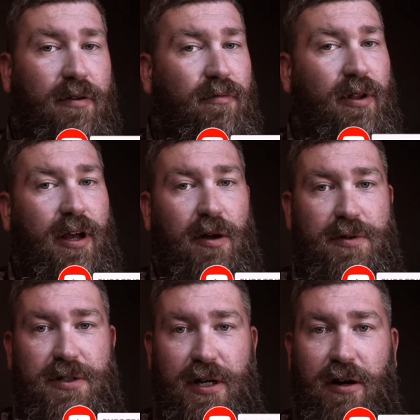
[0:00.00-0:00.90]
It really
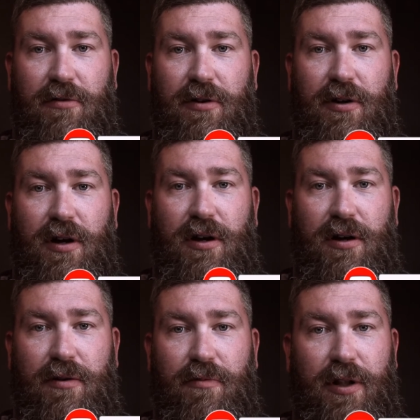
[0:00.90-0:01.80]
helps us out.
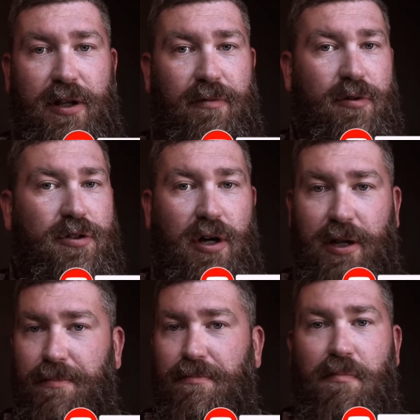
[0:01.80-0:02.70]
Really, we're trying
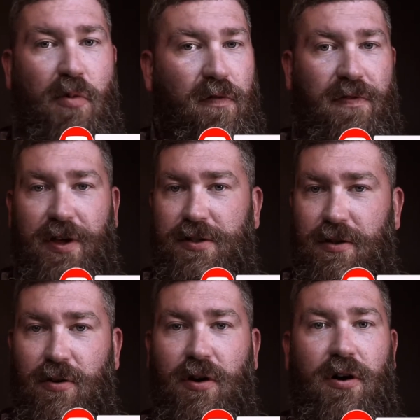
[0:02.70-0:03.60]
to move things
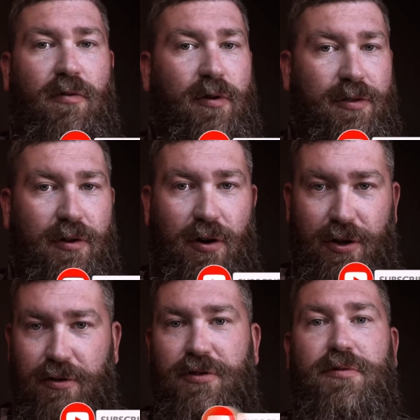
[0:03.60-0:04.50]
along with our
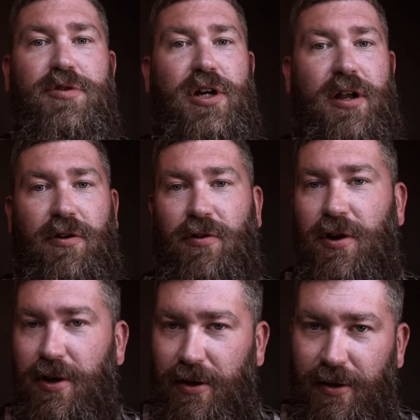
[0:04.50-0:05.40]
YouTube
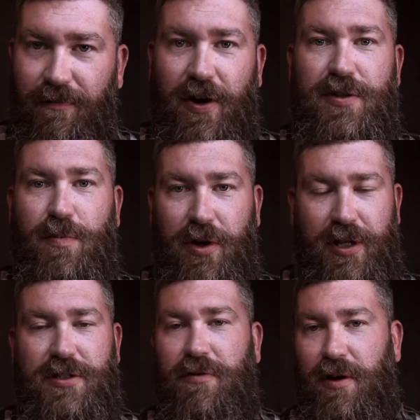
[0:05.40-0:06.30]
channel, Facebook,
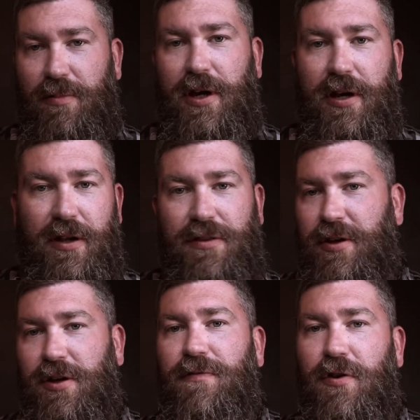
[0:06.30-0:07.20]
Instagram, that kind of
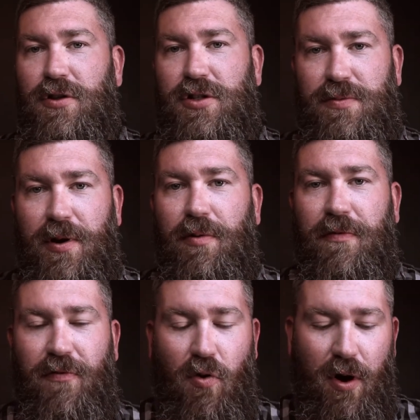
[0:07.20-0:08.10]
thing. You've heard the spiel
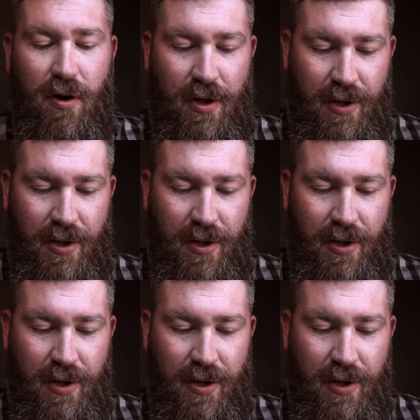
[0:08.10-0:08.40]
before.